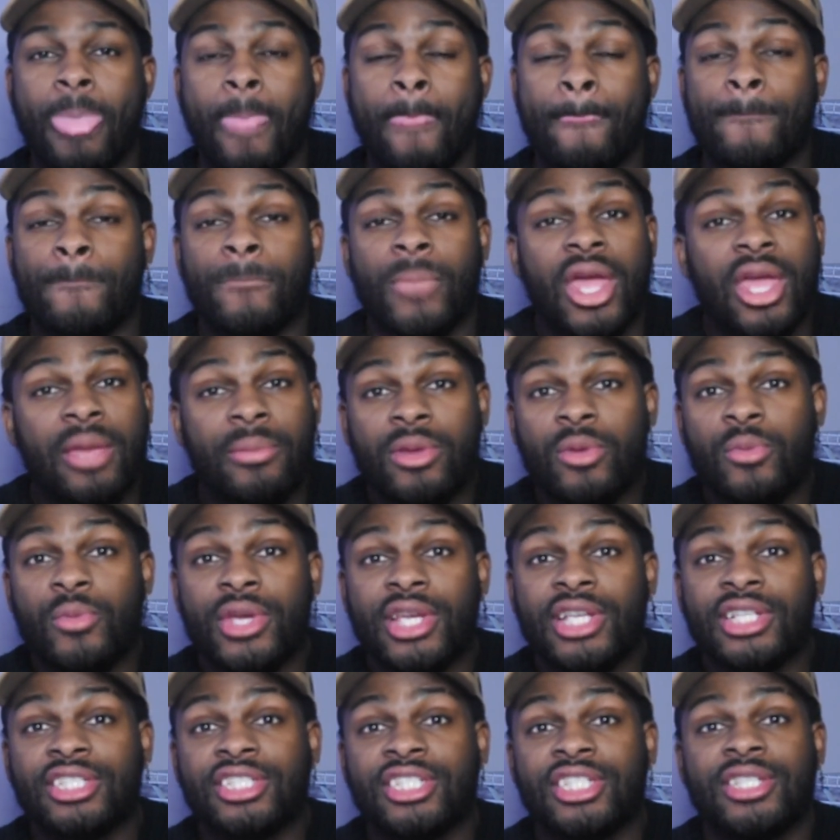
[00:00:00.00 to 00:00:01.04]
Maybe we
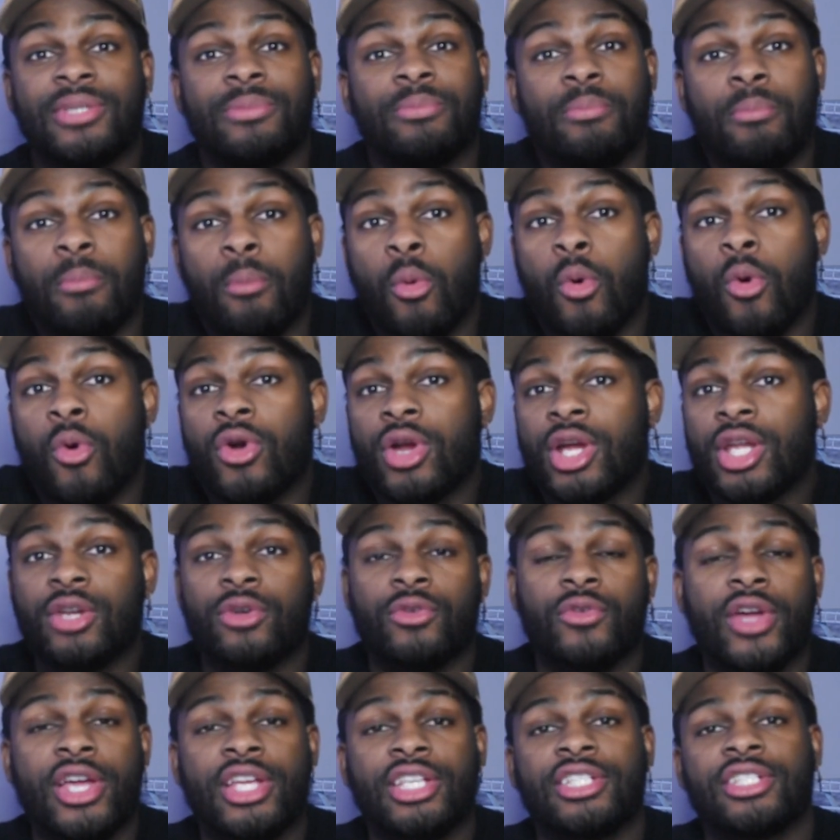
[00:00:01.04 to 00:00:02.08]
could see more
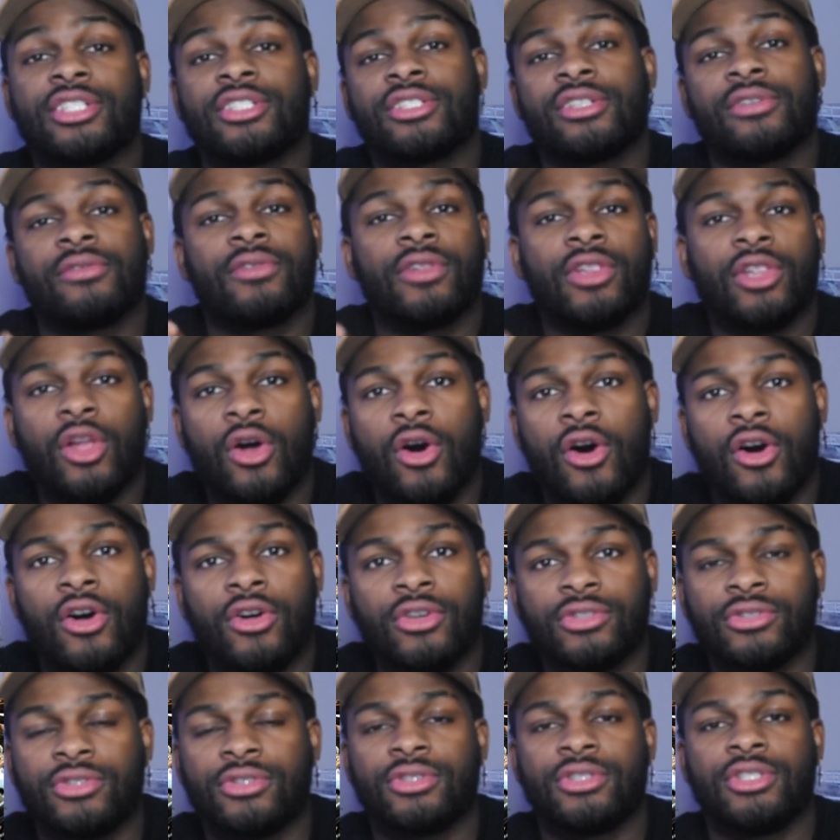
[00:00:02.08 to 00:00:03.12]
iterations of
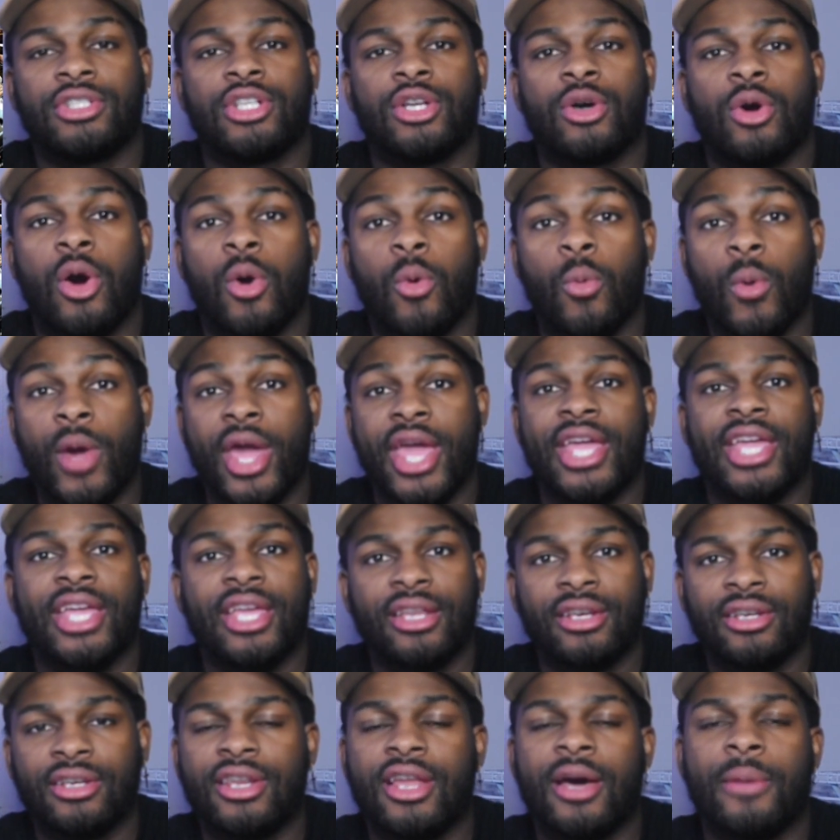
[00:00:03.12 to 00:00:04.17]
Law's,
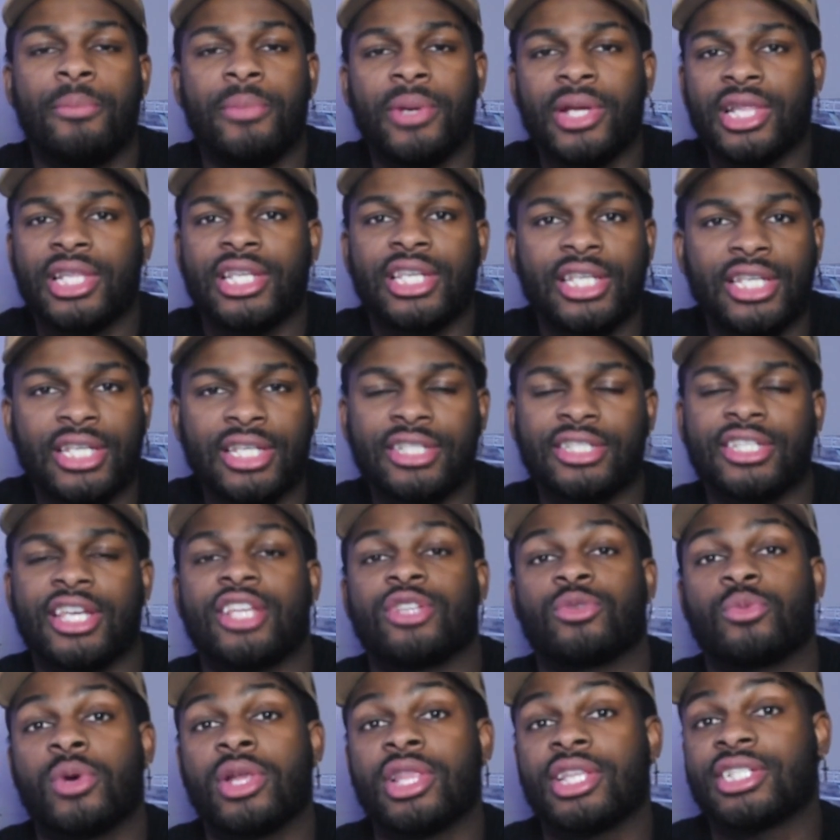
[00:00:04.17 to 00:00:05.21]
awakened abilities
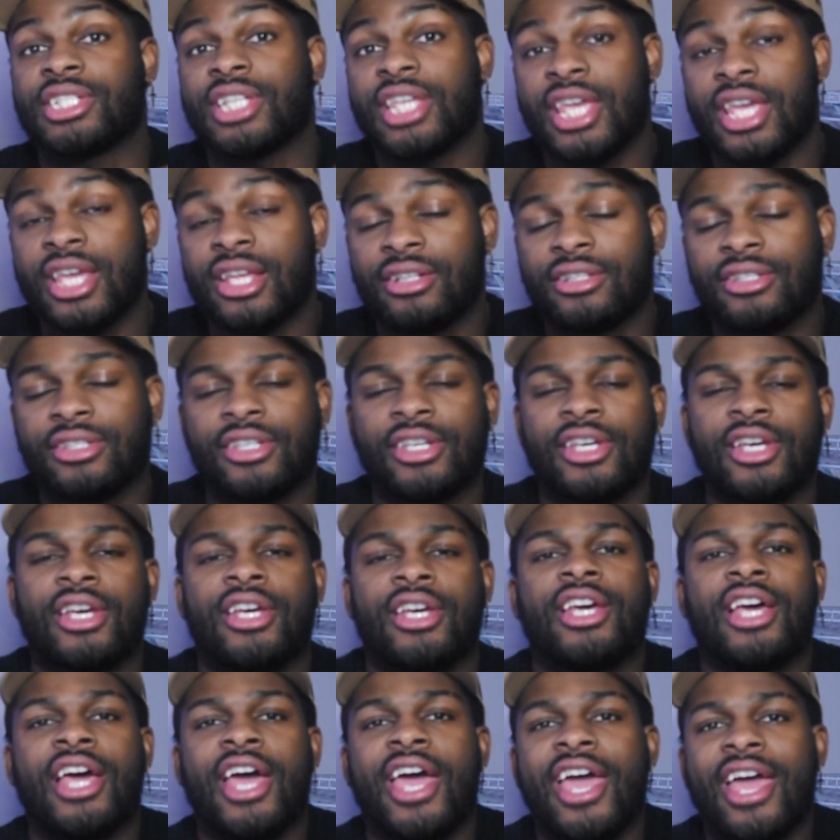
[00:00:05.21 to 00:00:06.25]
as well as Kid's.
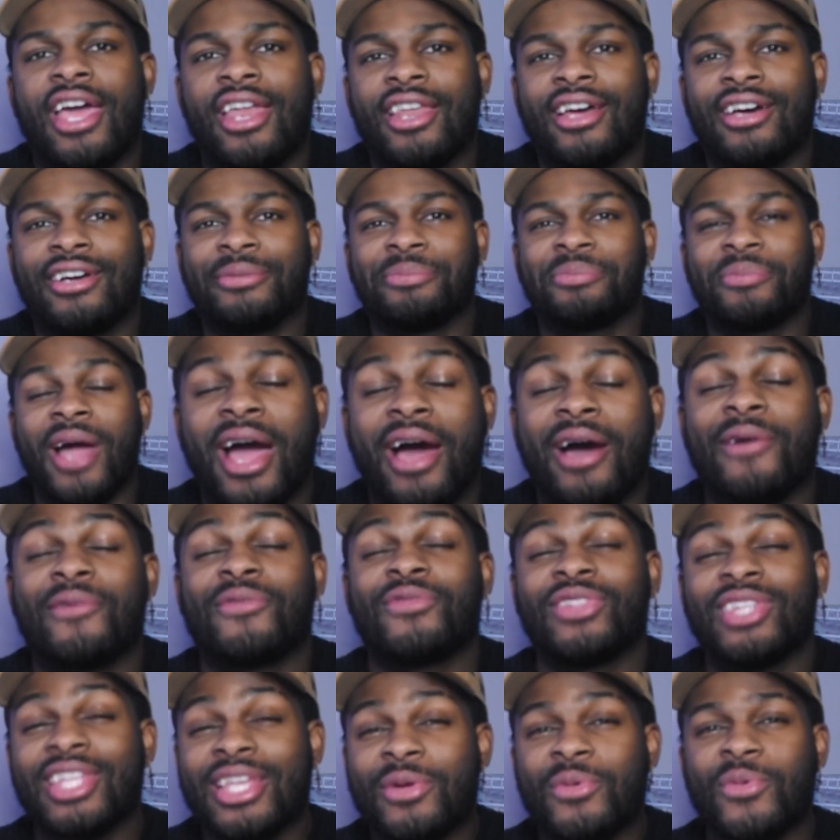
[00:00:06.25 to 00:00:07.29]
And I
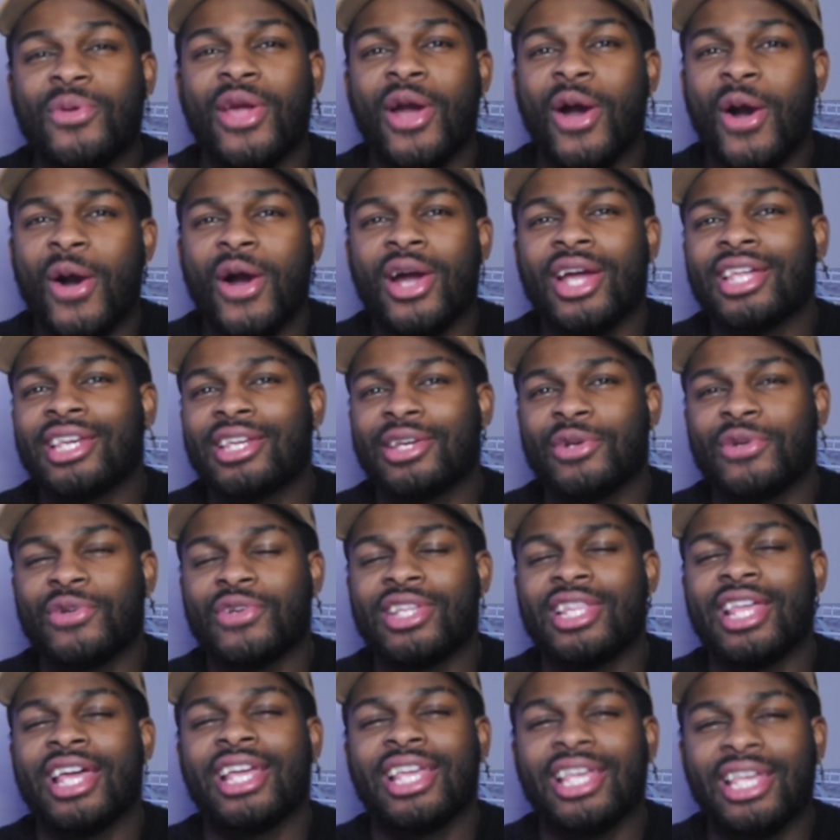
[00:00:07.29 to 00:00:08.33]
think we all can agree
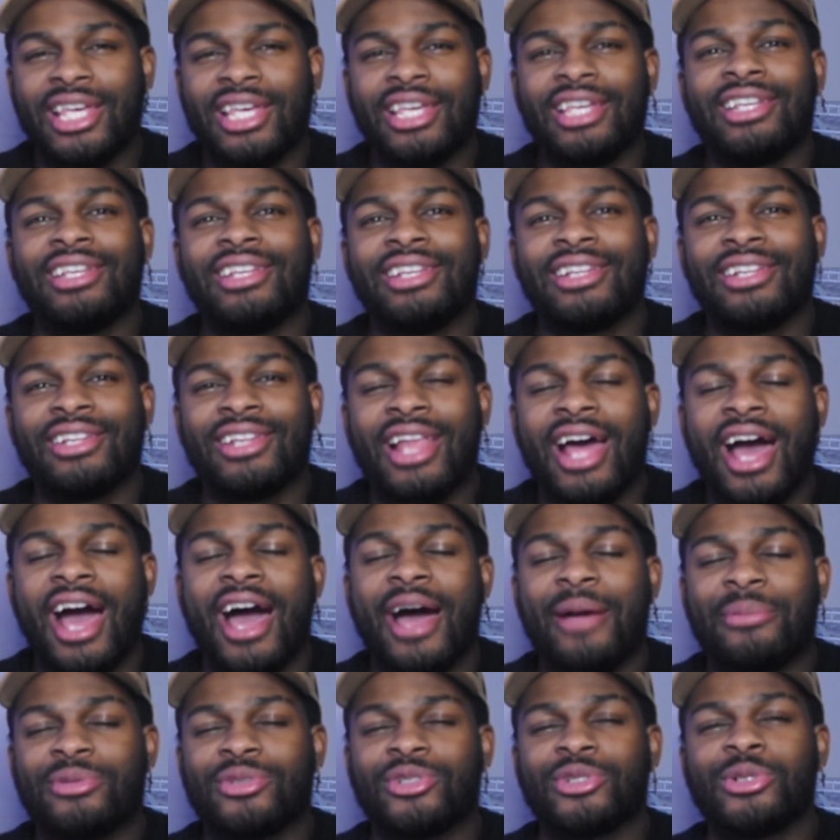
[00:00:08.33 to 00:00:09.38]
that Kid
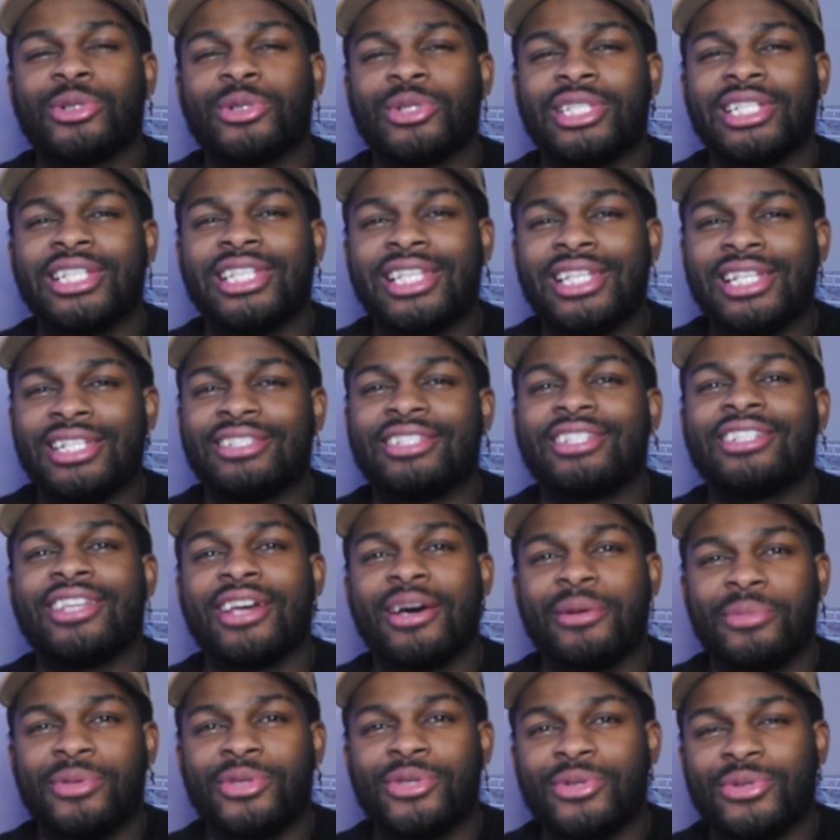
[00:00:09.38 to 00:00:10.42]
absolutely needs a
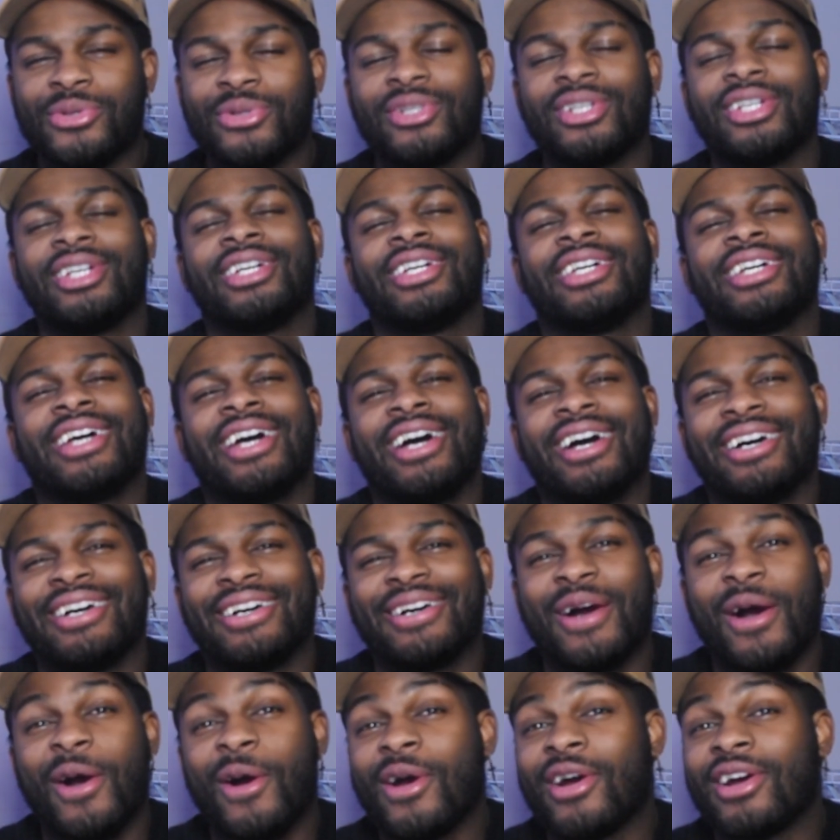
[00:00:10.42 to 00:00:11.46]
W,
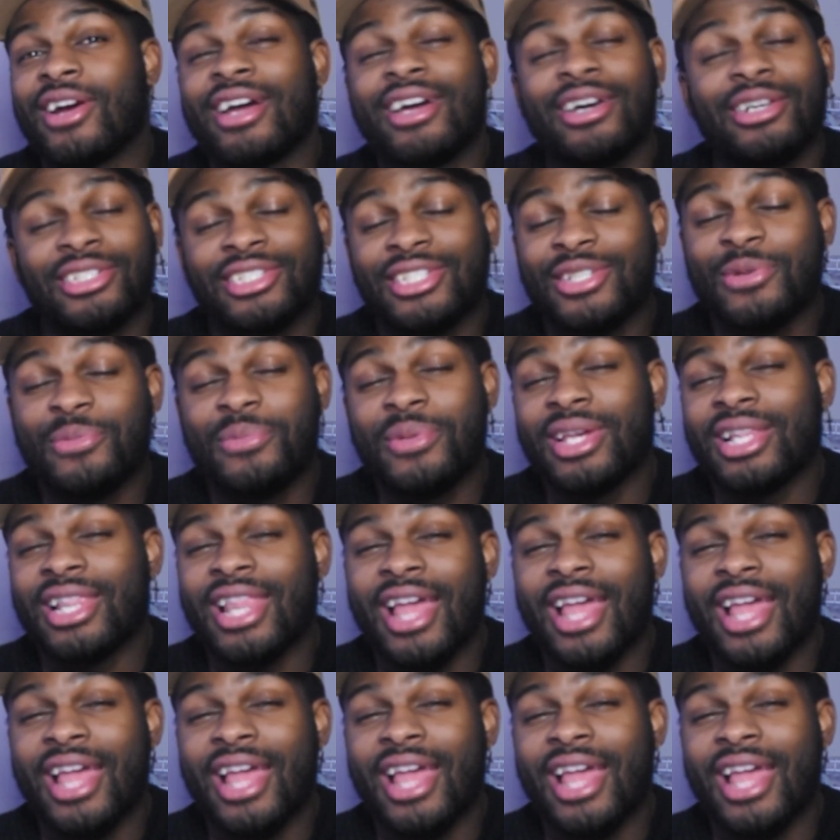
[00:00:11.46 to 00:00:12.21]
or else he'll be a